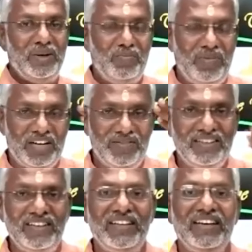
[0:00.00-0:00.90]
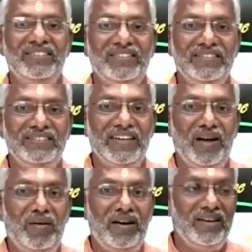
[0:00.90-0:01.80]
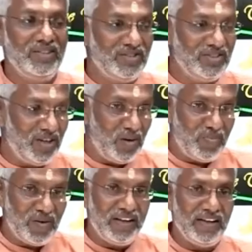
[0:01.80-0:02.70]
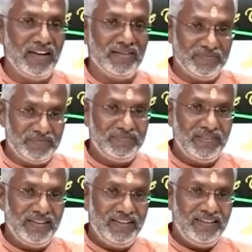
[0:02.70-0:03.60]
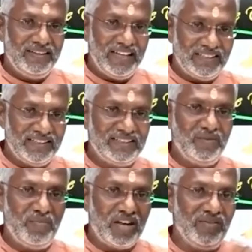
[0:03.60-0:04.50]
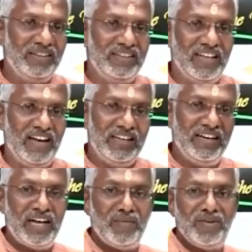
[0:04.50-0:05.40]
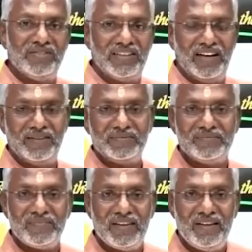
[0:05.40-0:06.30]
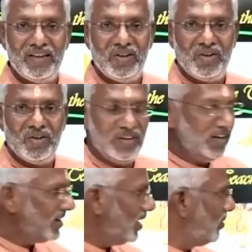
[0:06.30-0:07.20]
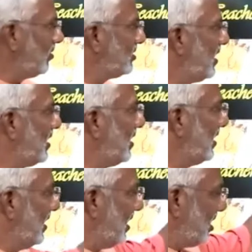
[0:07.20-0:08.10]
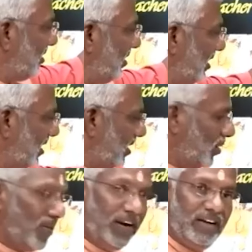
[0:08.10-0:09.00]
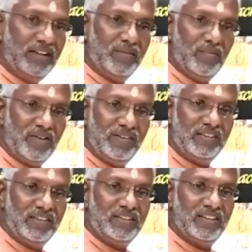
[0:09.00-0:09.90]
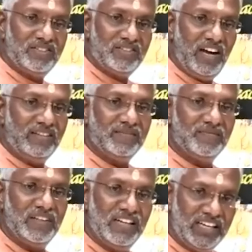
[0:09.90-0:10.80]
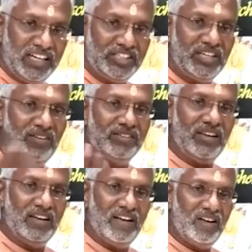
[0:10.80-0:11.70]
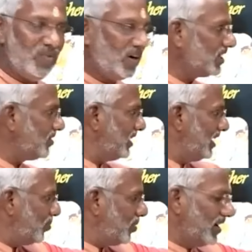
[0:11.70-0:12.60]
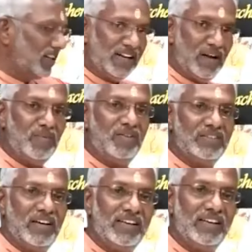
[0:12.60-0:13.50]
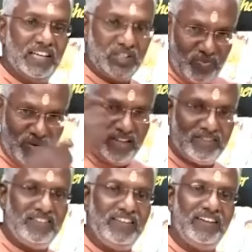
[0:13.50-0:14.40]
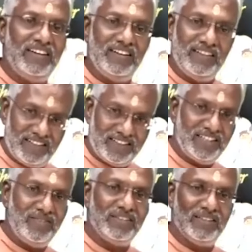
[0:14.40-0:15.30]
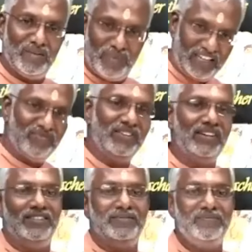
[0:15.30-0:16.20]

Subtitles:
Bhagavad Gita essence. Rama is applying the essence of Bhagavad Gita in Ramavatara. In Ramavatara, he applied the Bhagavad Gita's thought. In Krishnavatara, whatever he applied in Ramavatara, he explains theoretically in Krishnavatara in the battlefield.